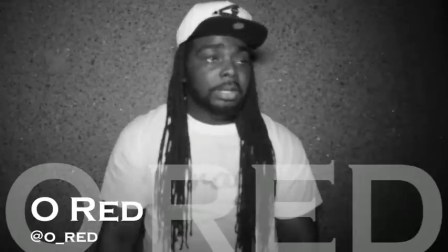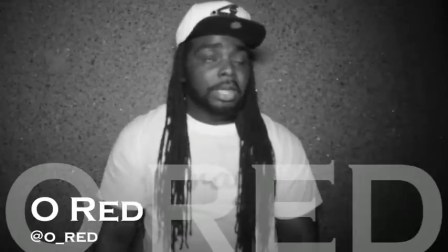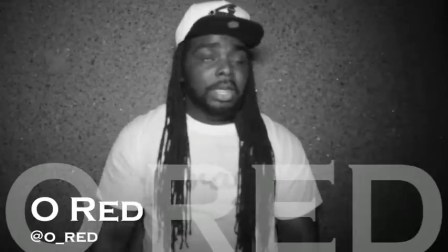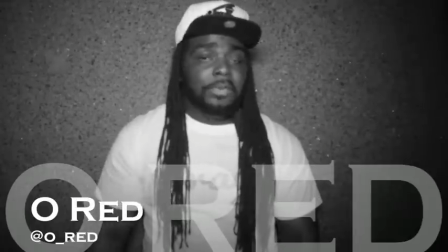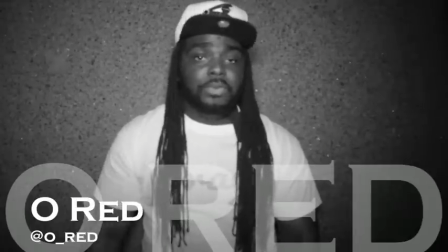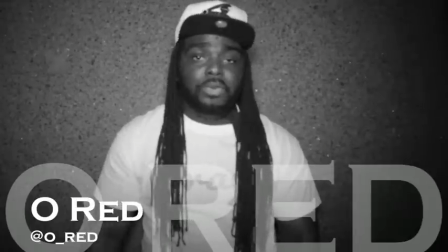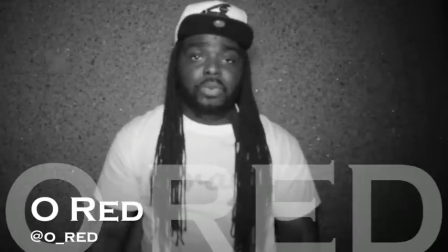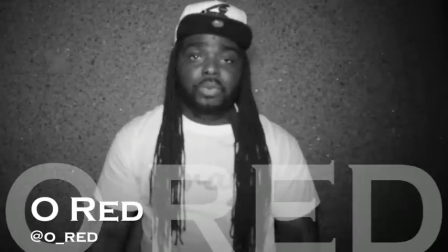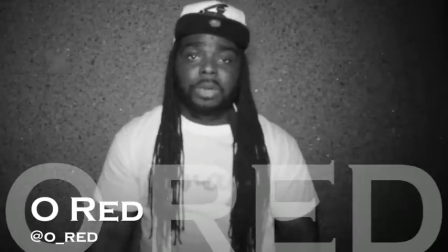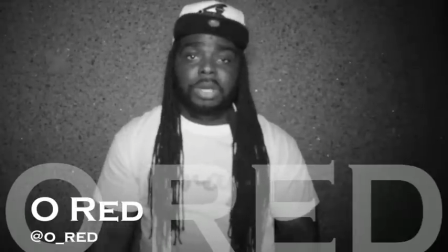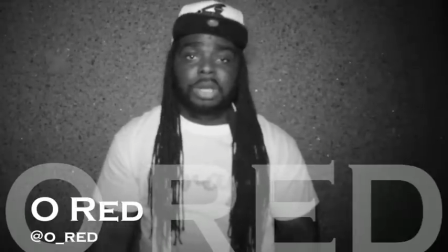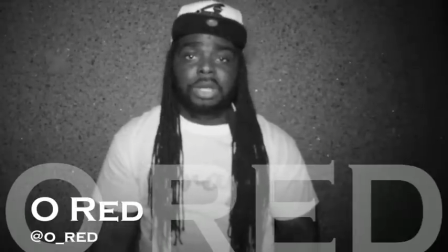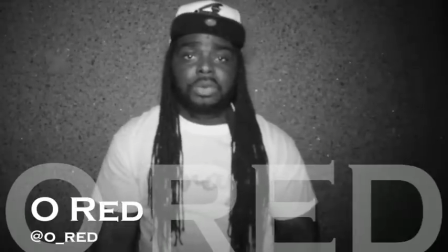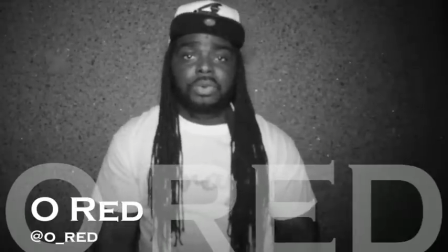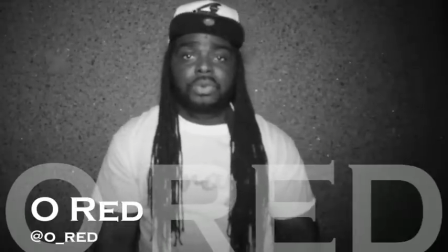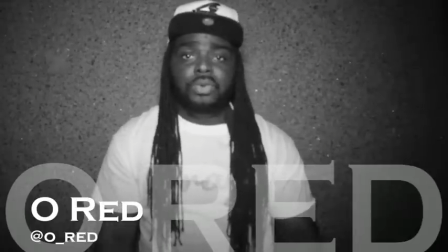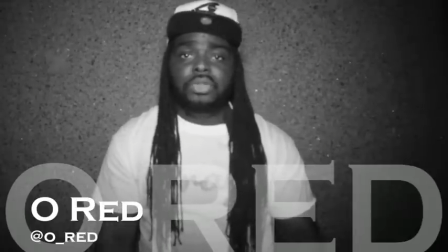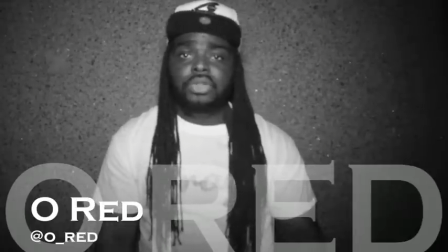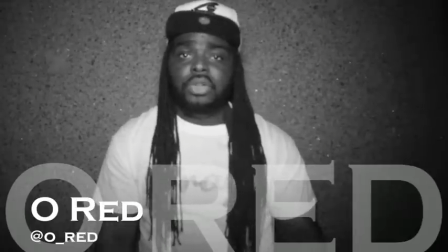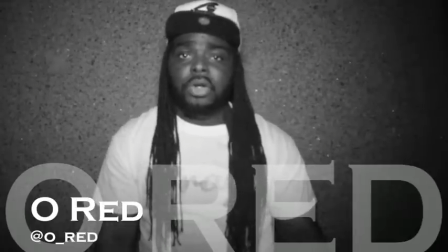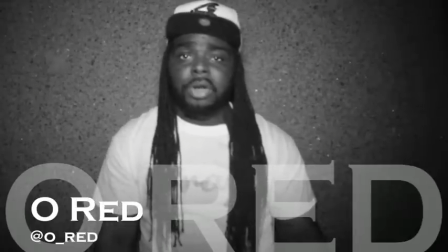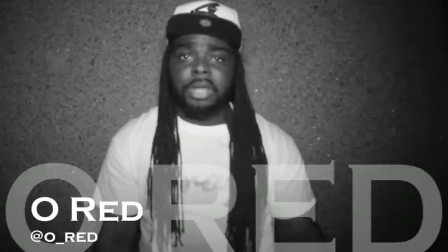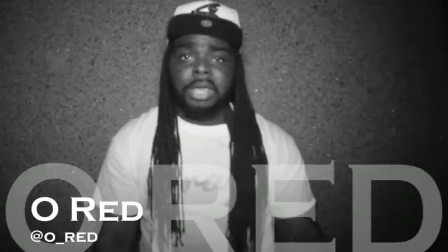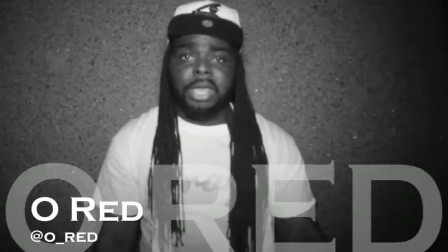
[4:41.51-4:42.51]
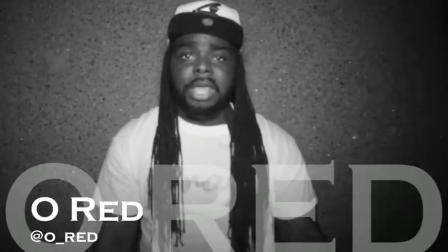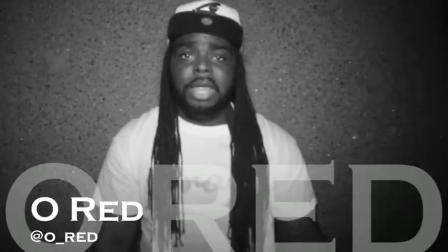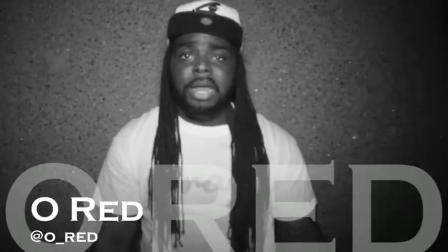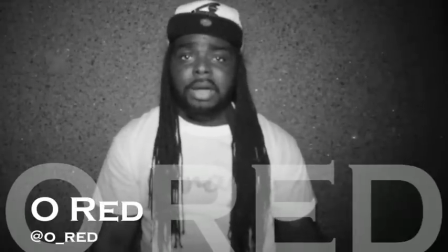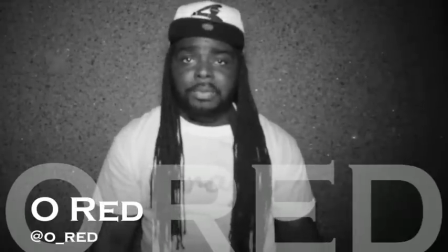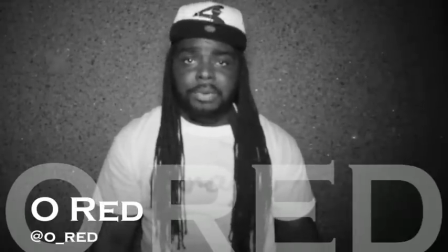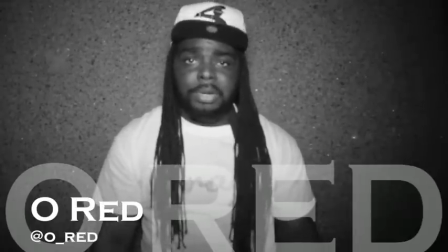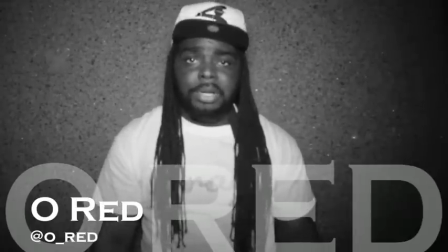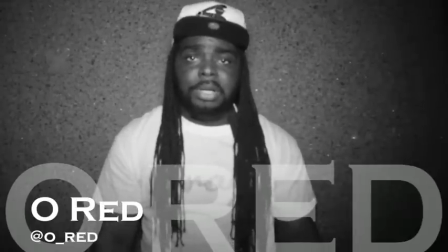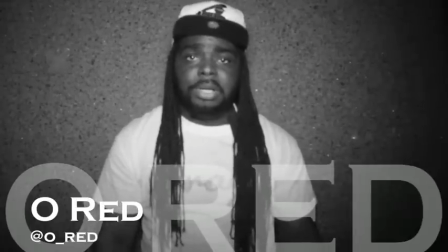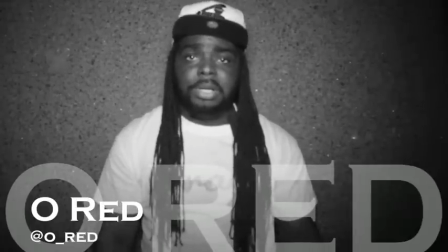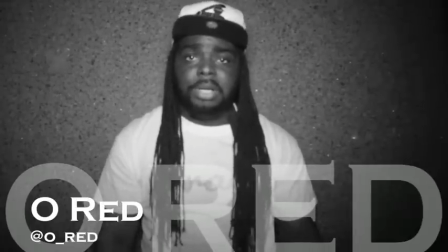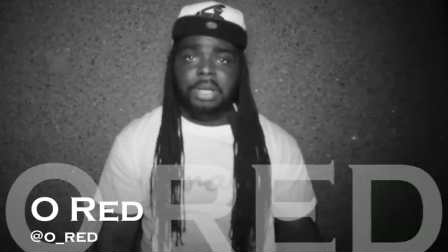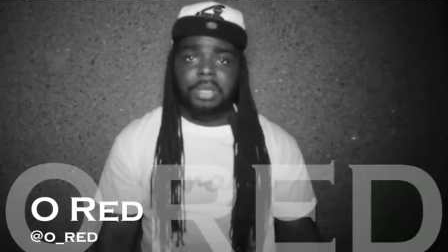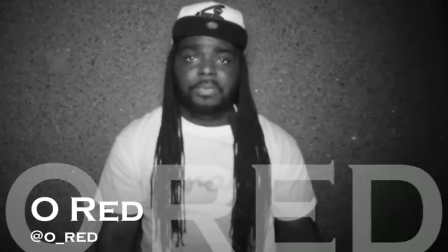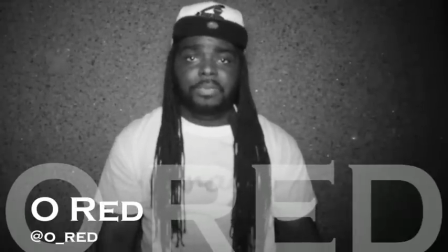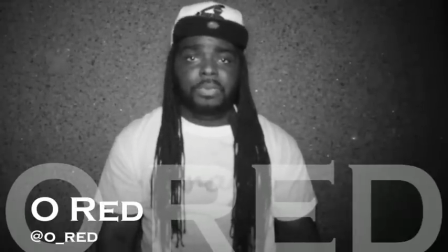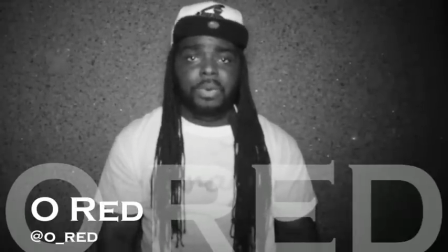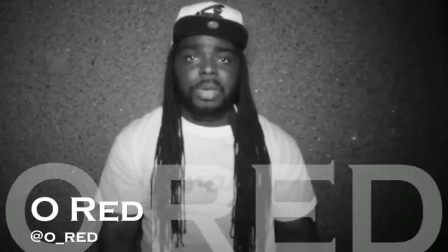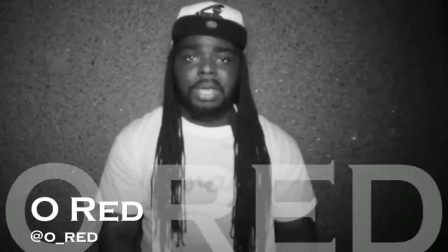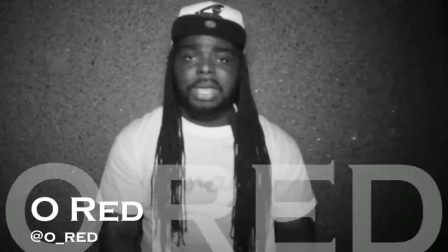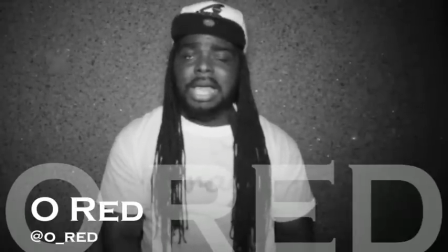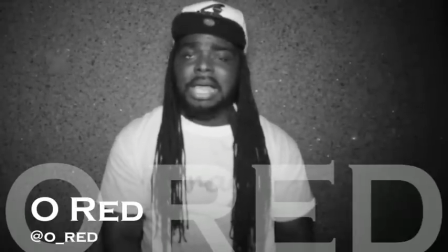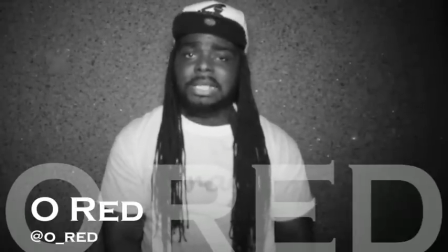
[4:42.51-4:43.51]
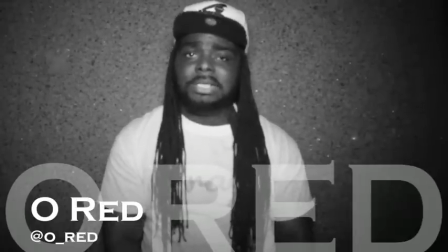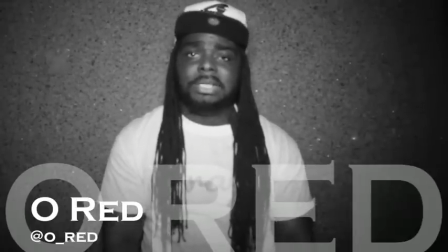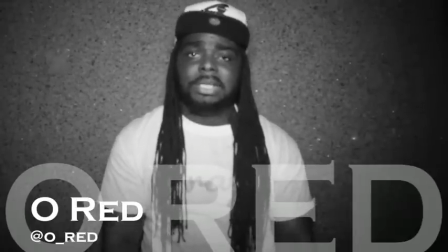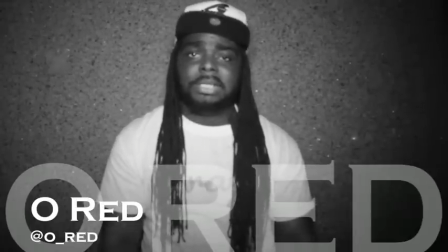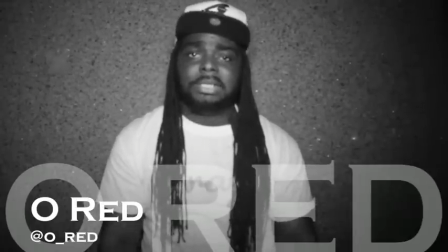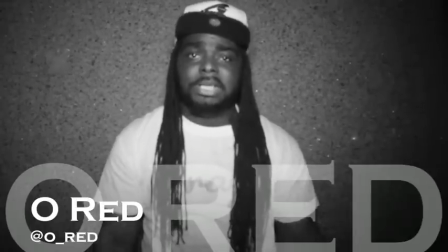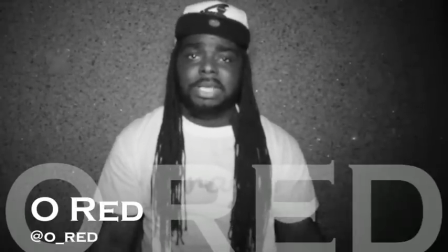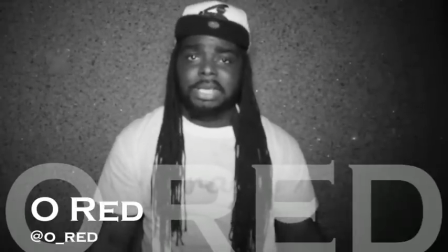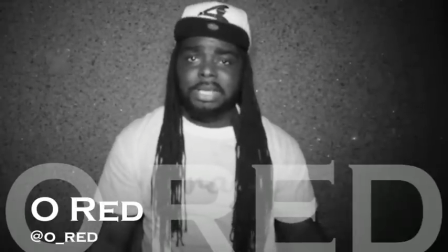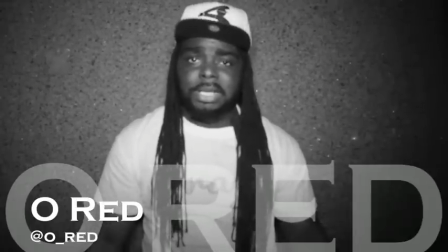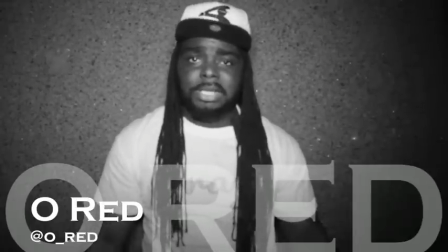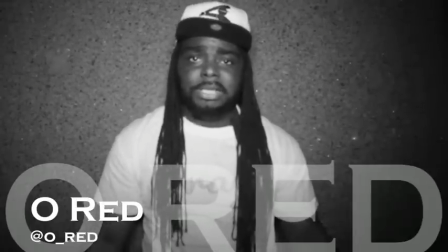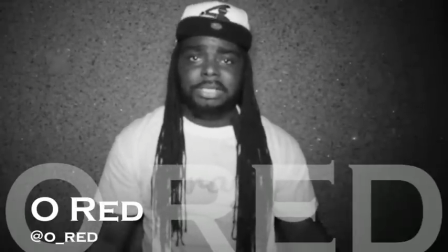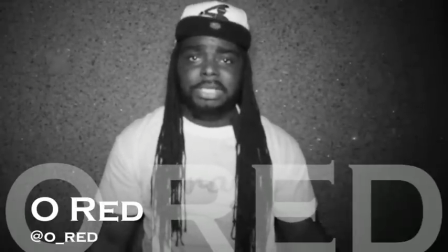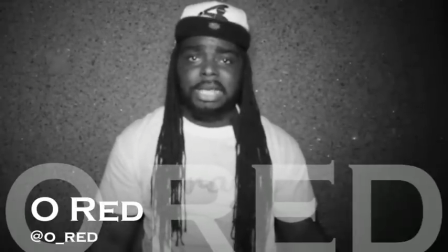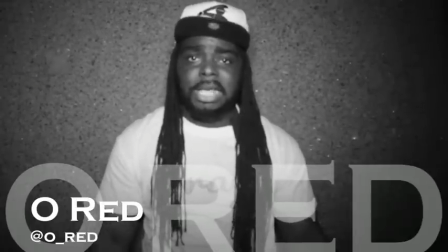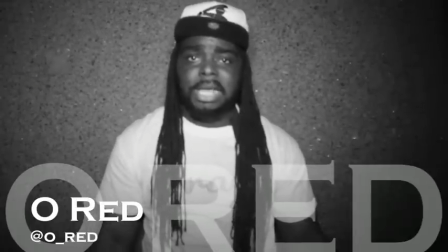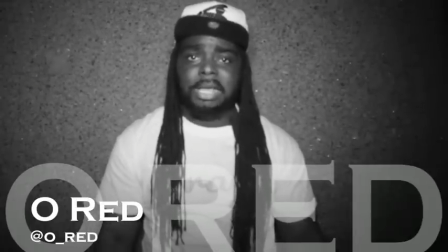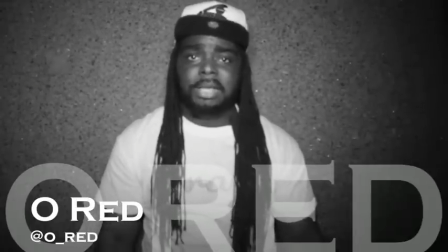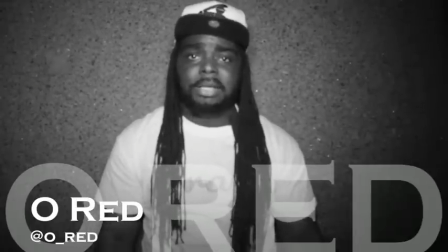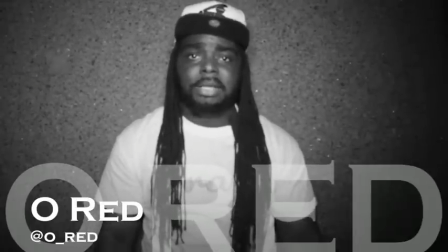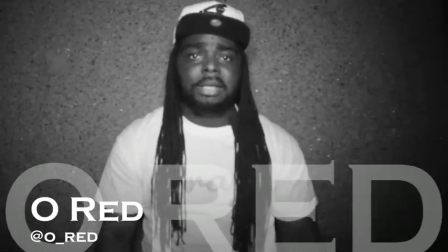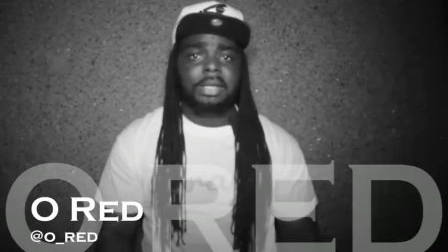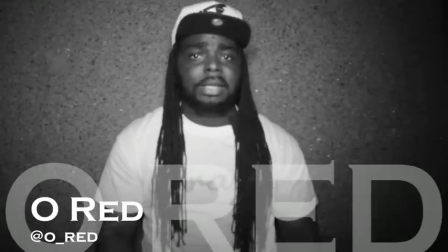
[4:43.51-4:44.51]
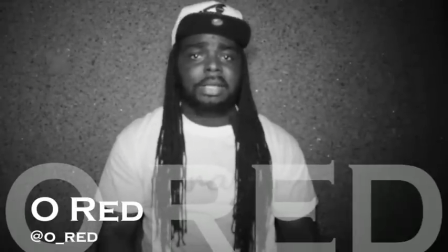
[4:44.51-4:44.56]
if you in the New York area, if you ain't got your tickets yet,